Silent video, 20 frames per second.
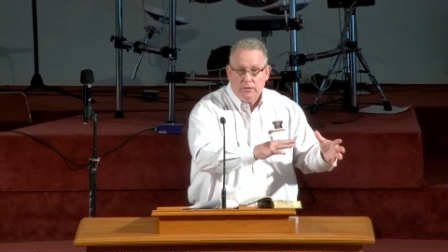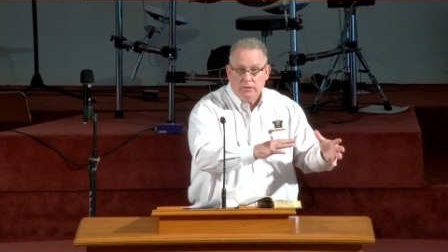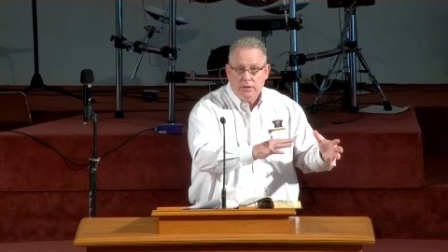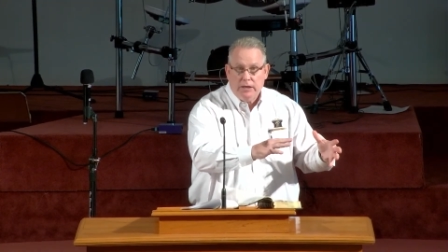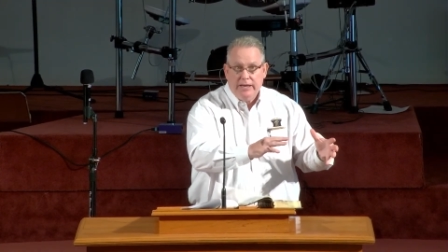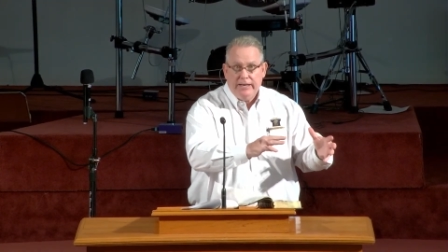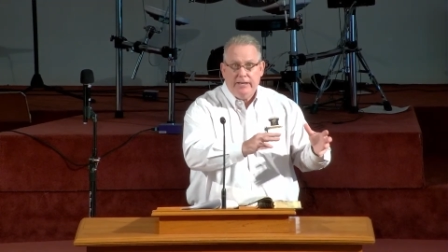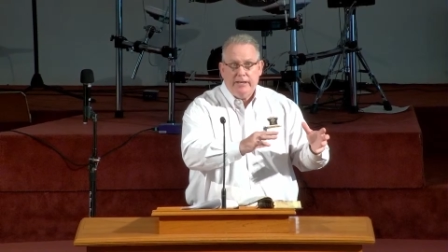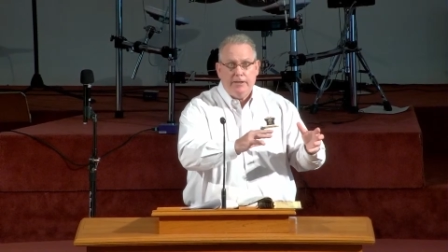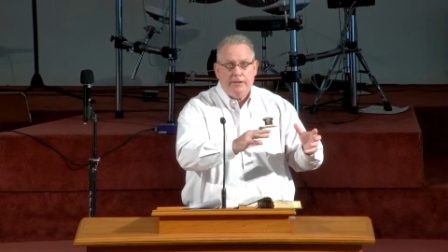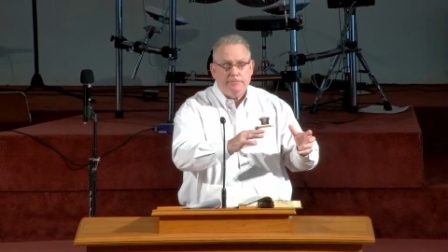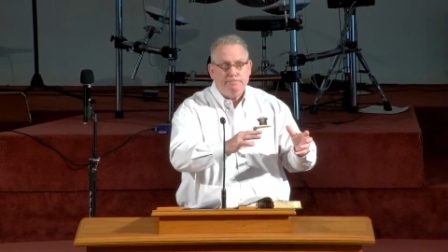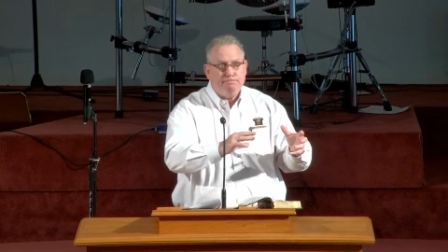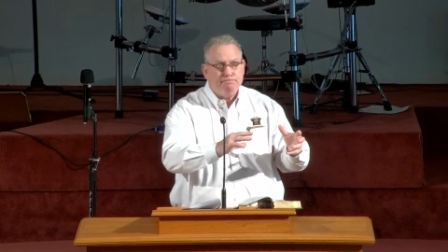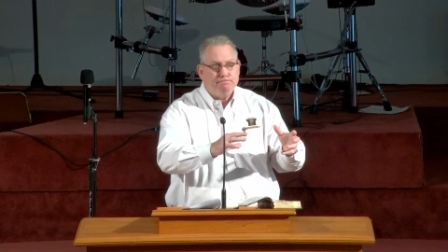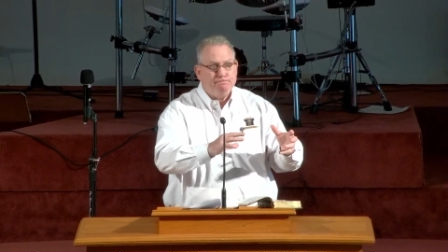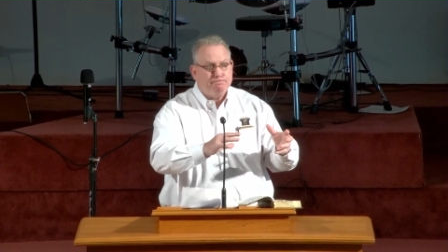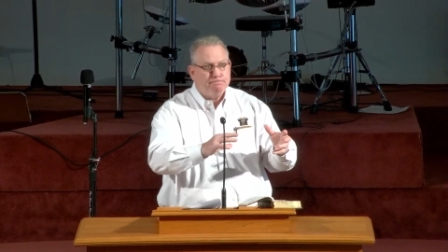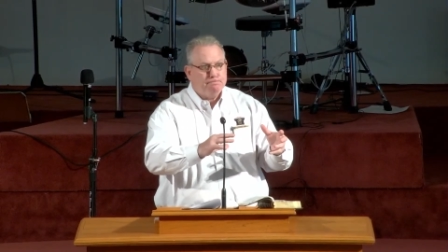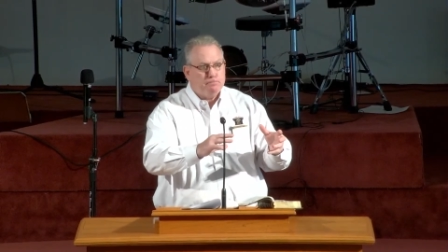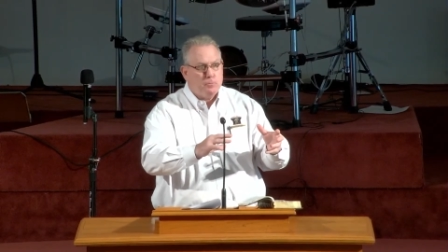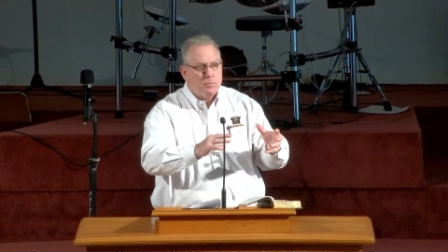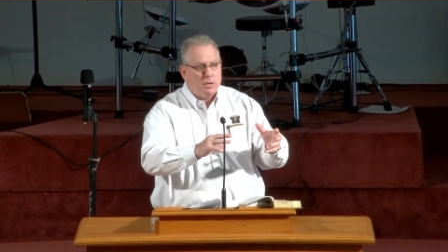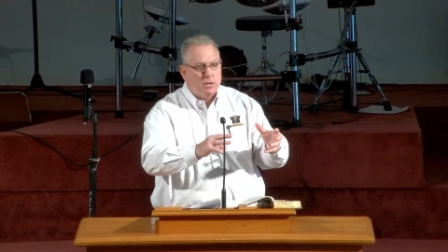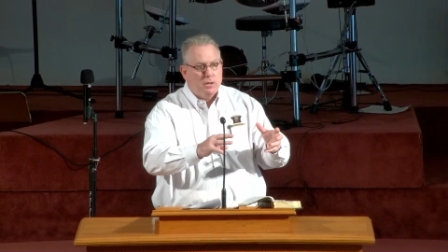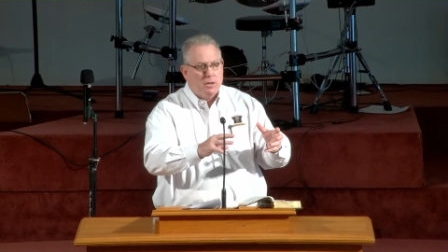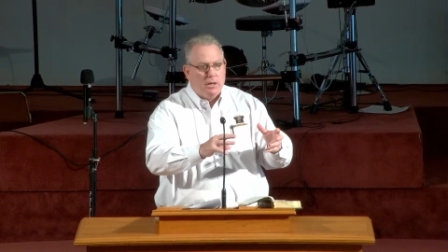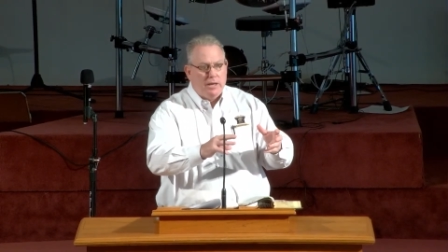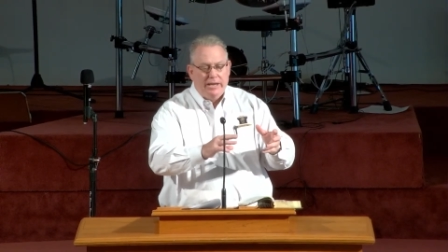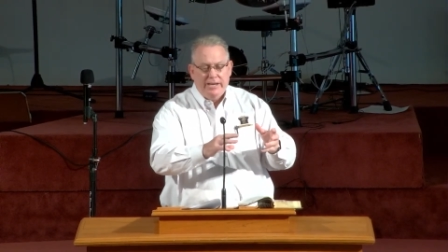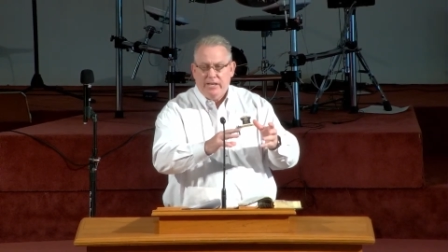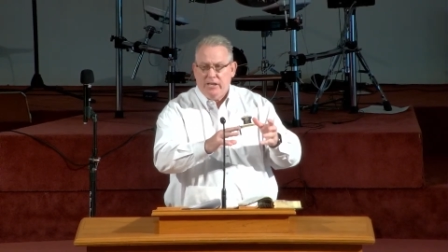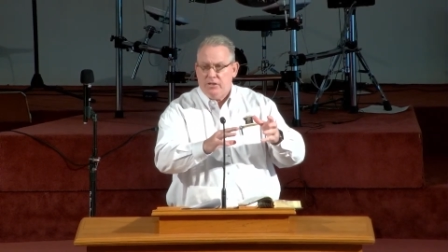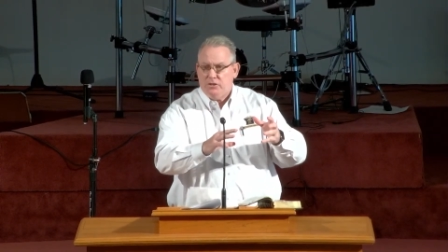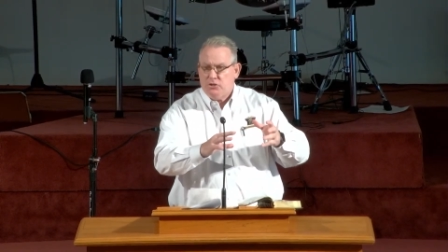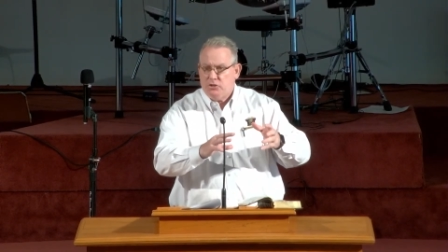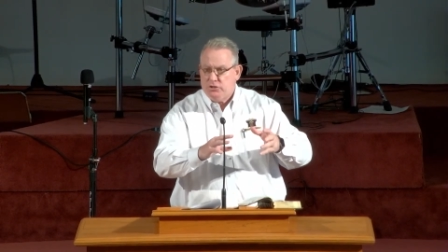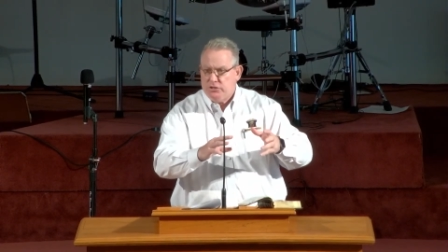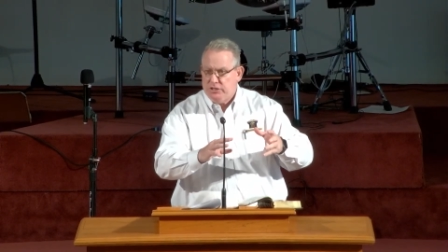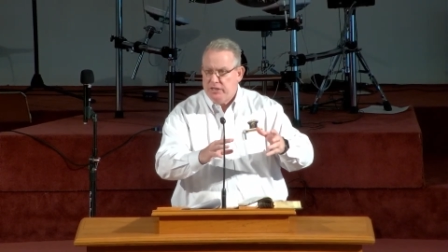like a, like a
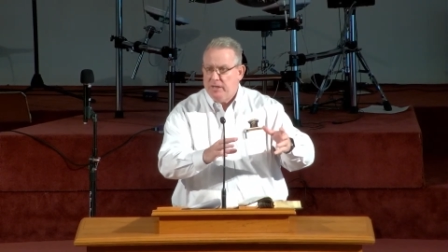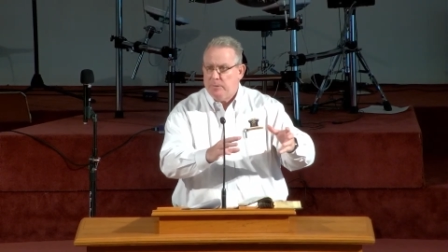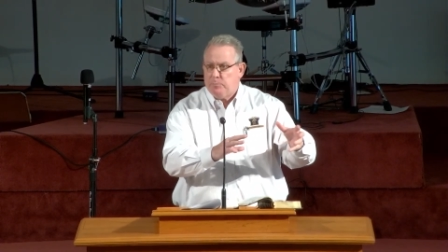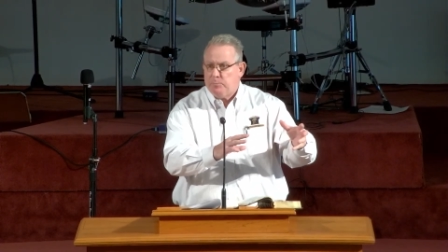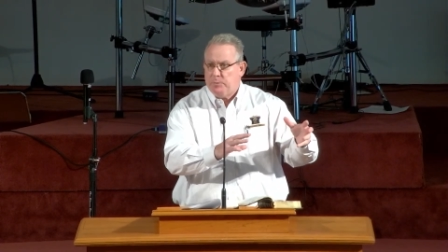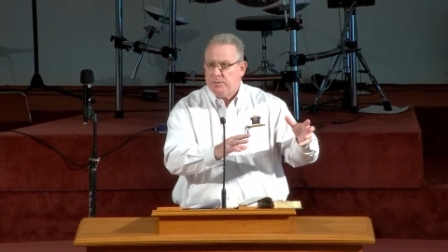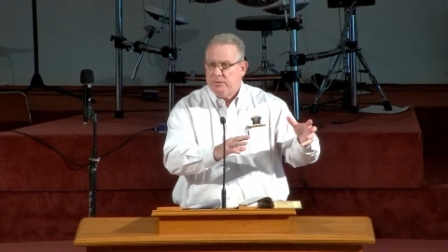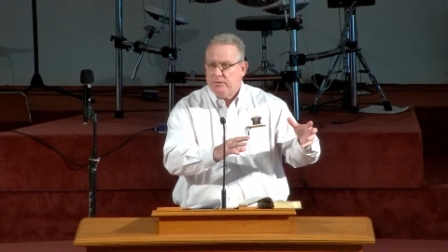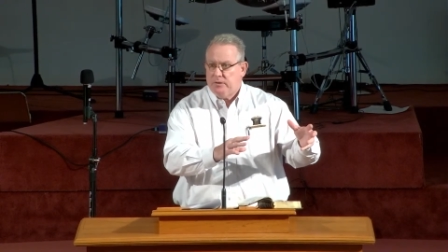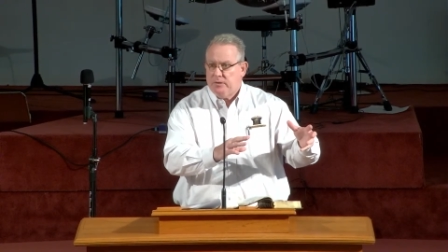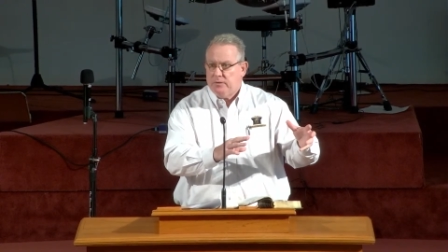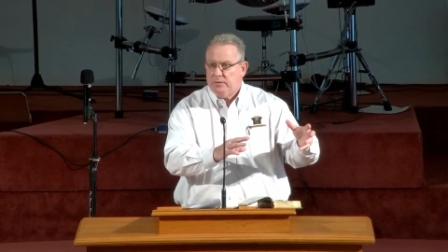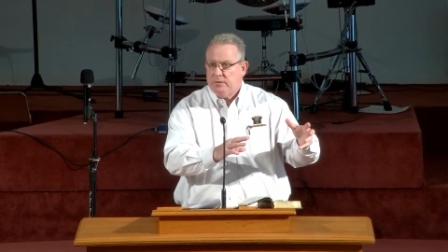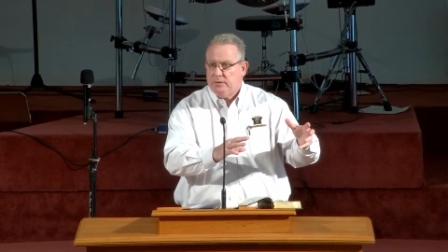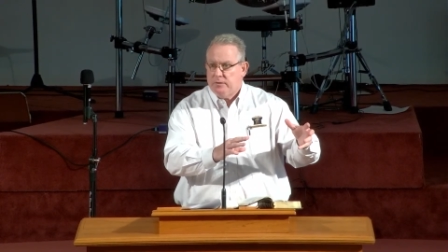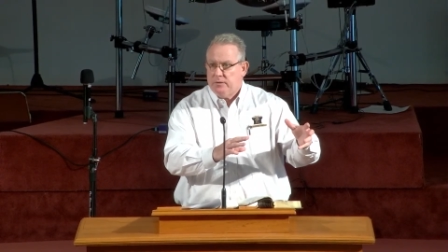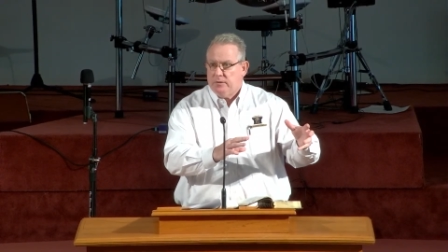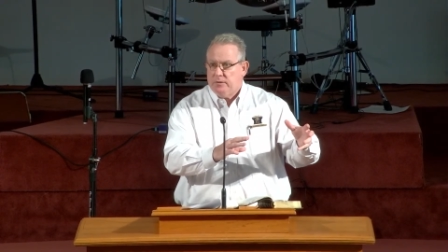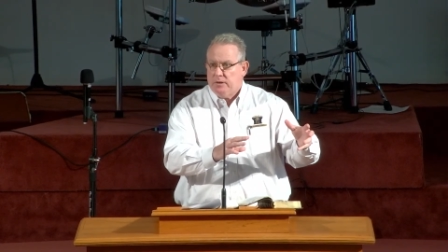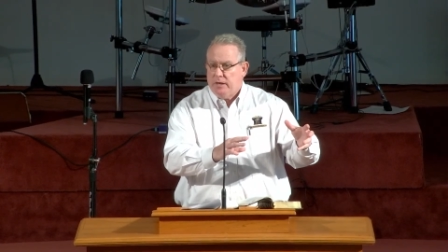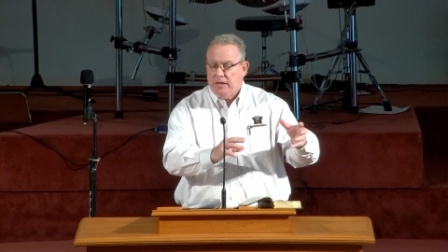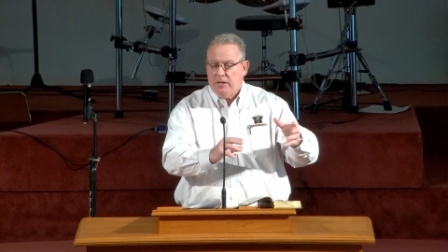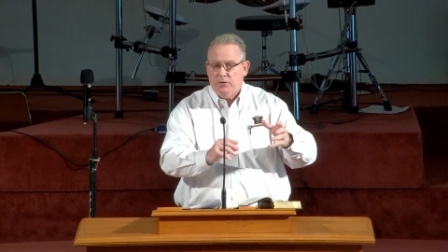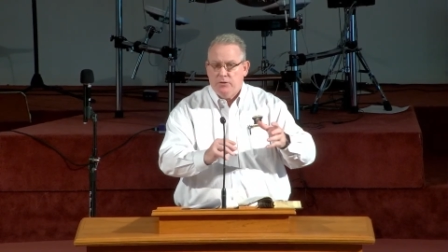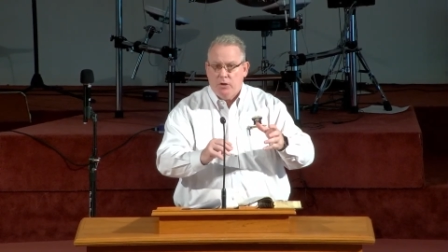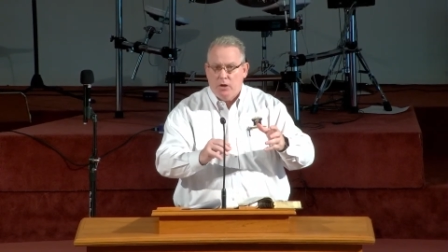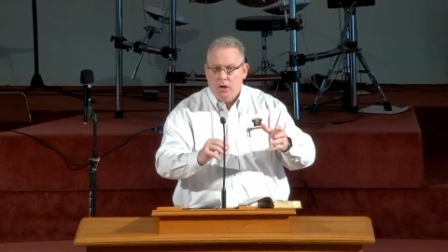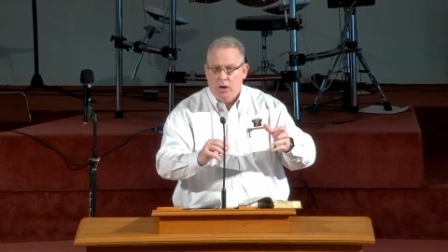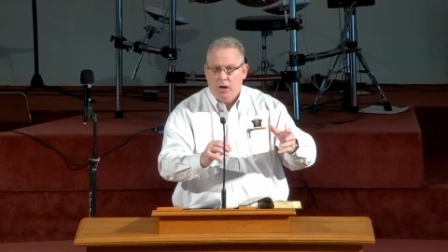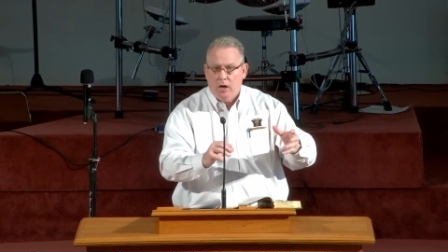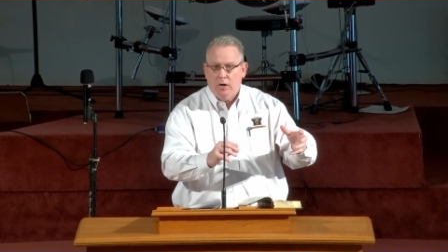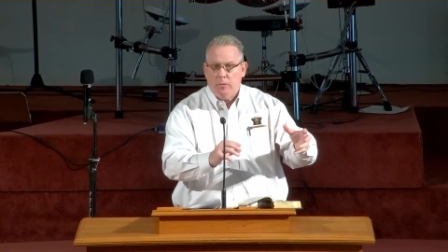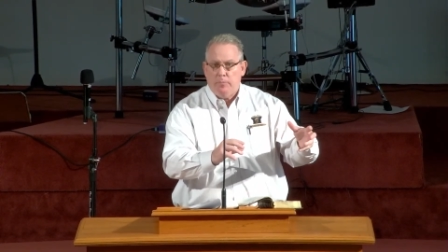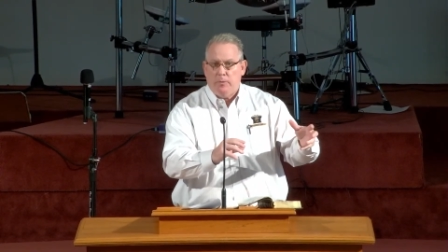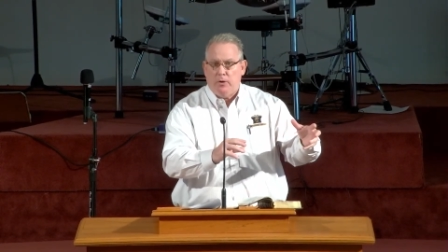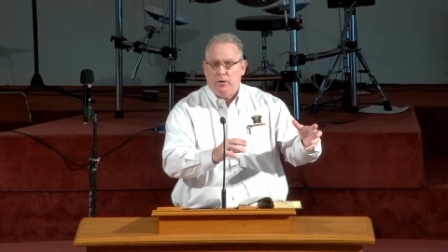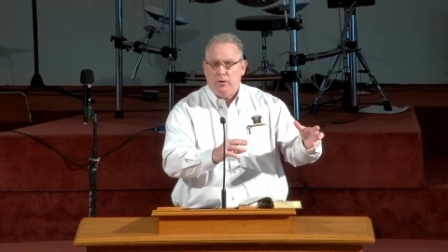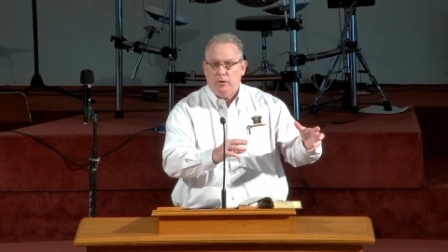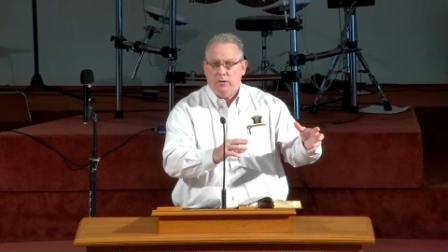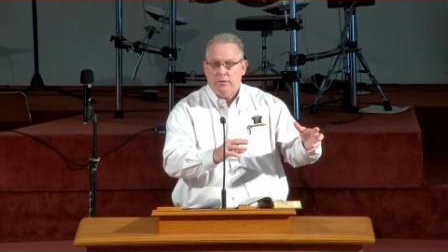ship in the
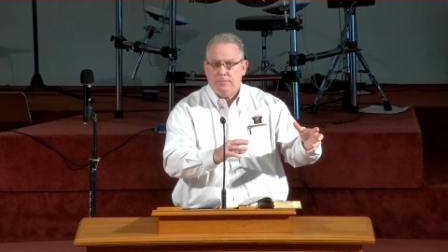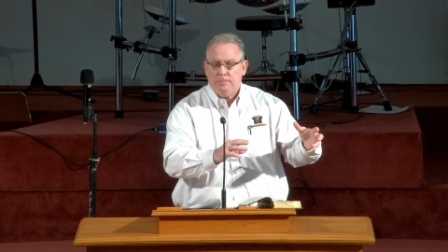harbor